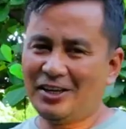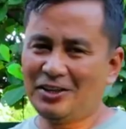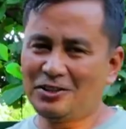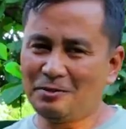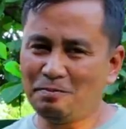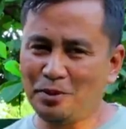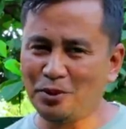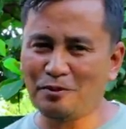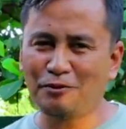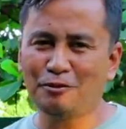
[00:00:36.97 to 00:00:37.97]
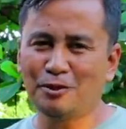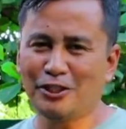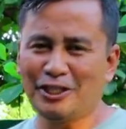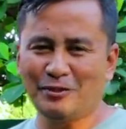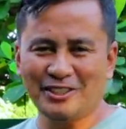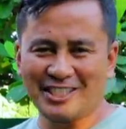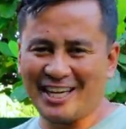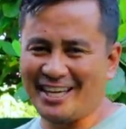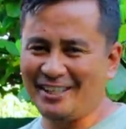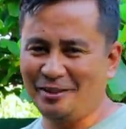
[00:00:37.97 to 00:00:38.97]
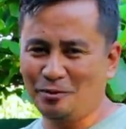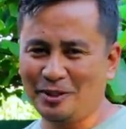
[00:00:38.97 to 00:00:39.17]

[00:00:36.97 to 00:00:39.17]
it's a beautiful morning once again and